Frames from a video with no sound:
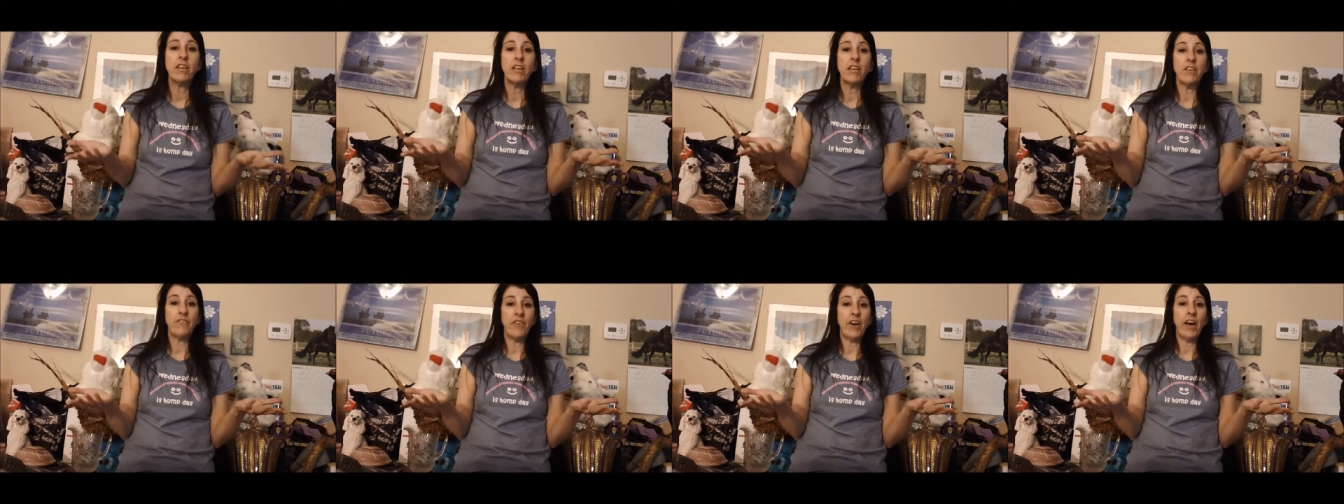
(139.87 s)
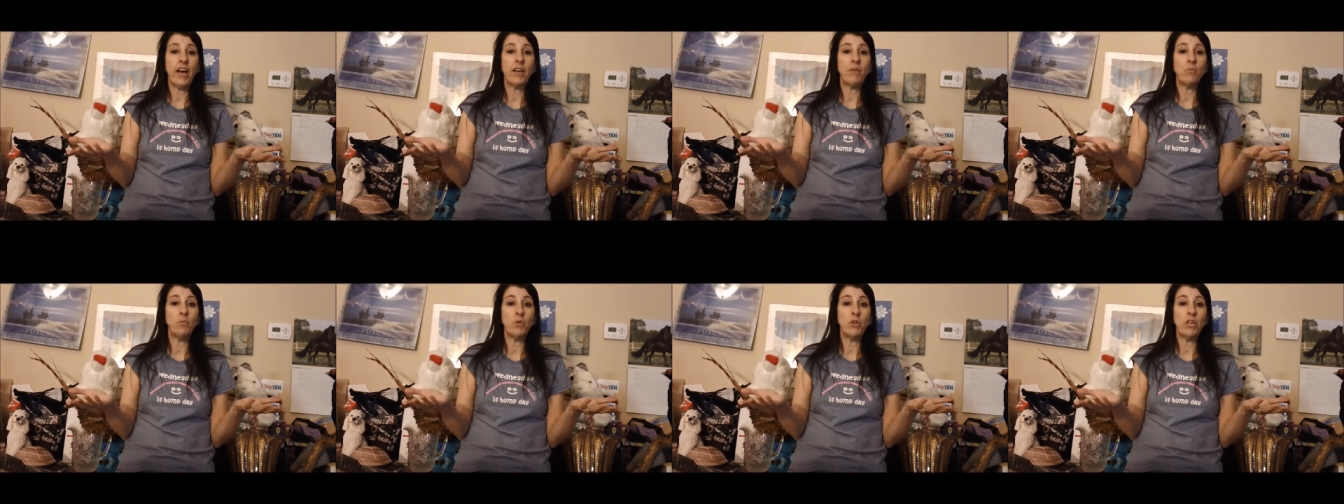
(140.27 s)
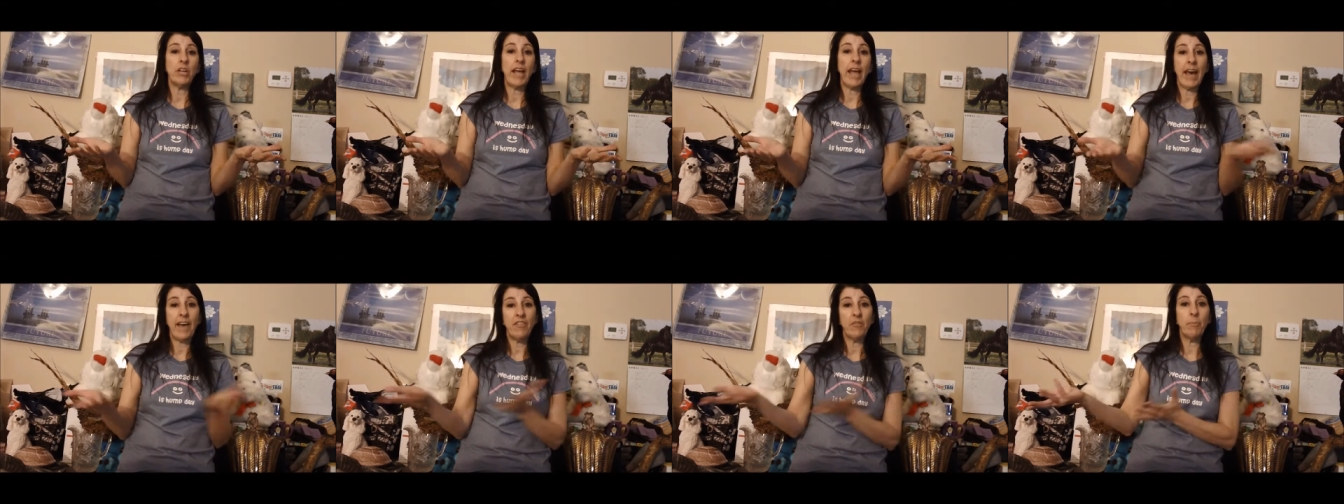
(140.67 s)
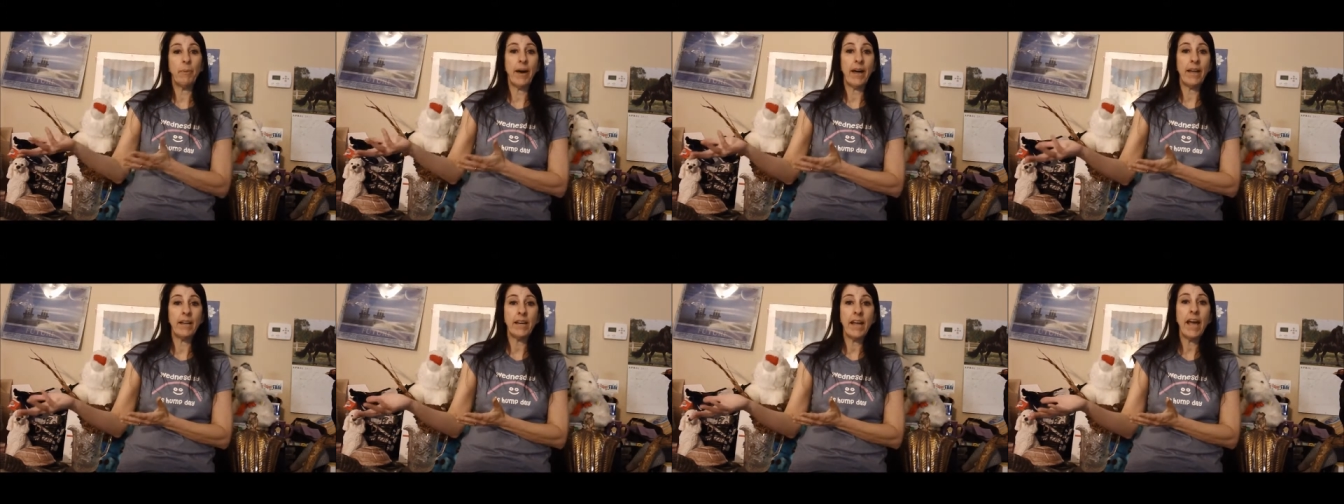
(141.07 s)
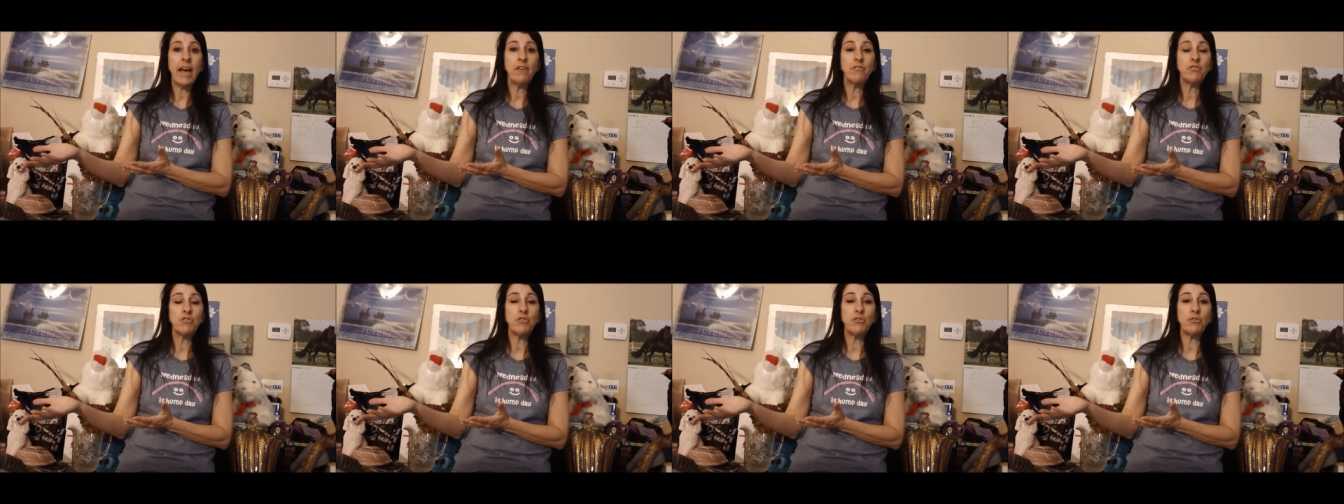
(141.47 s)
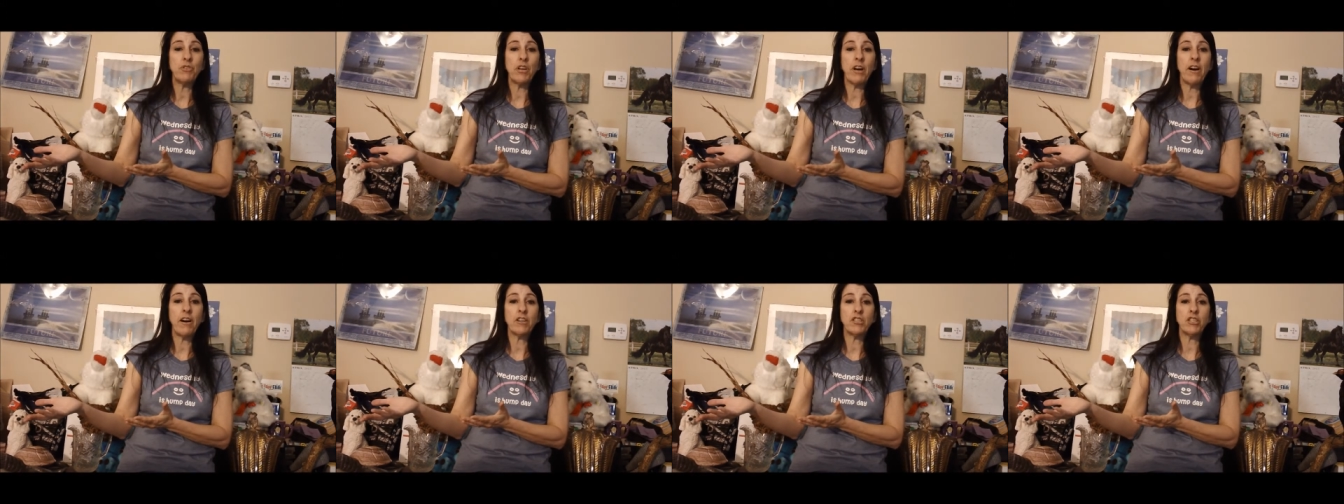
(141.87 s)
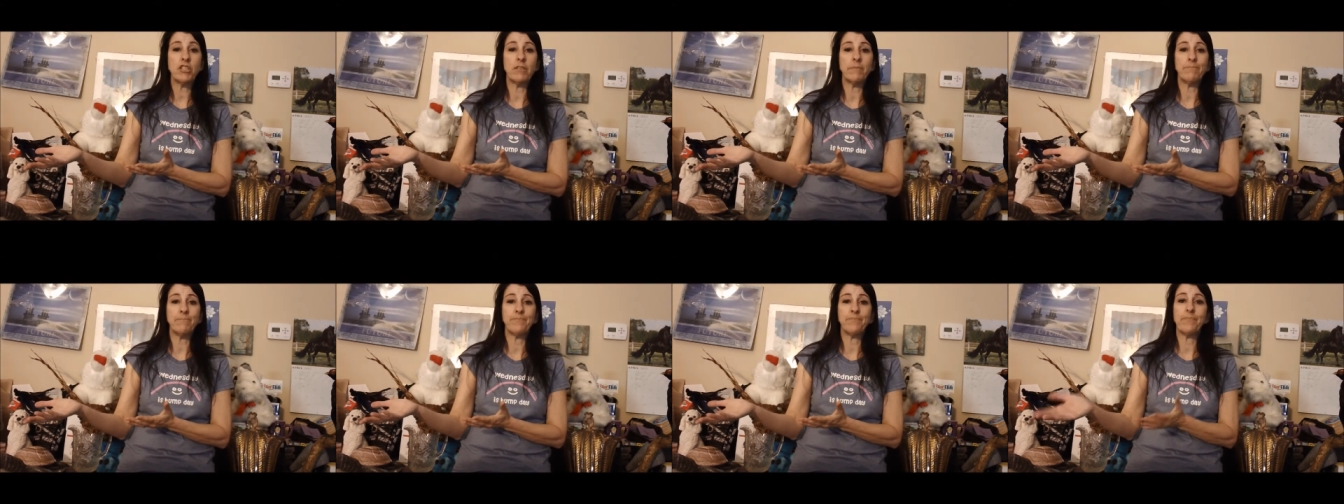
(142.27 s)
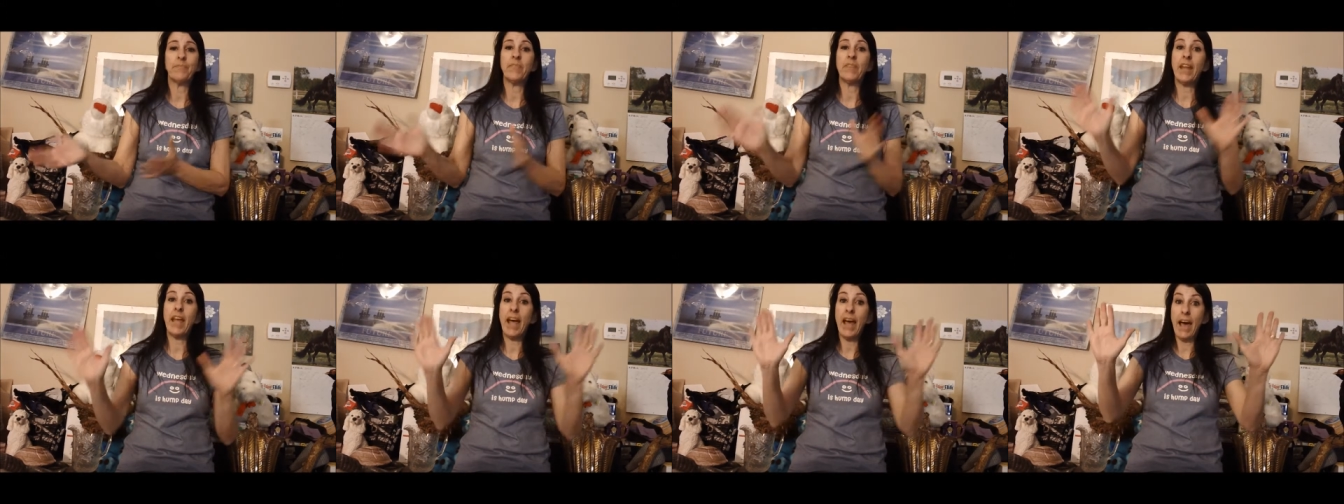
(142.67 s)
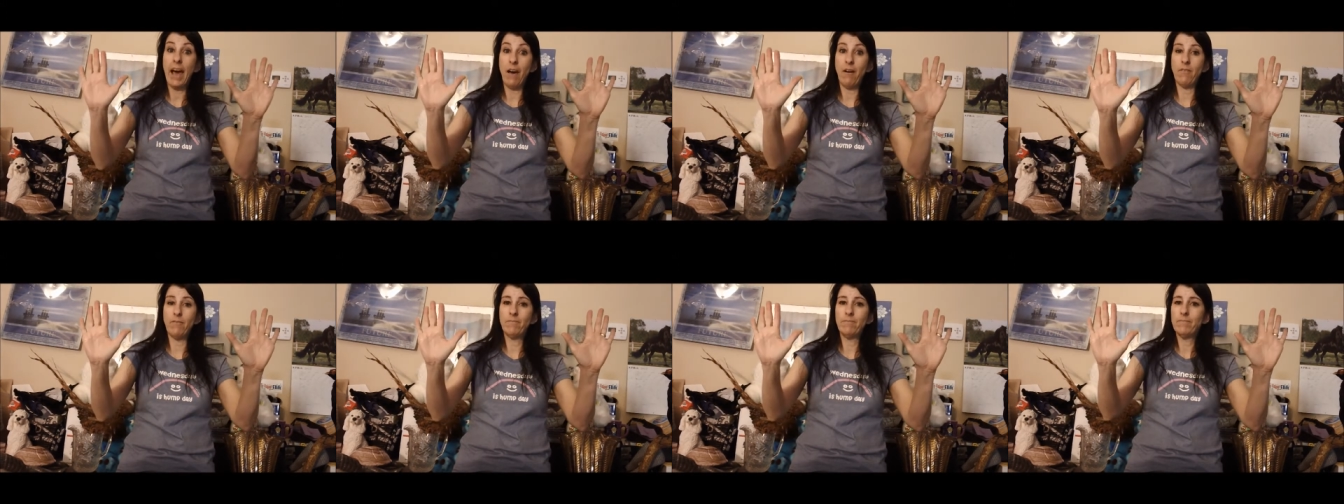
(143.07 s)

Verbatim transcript: if I would add the buy it now to the auction. Now,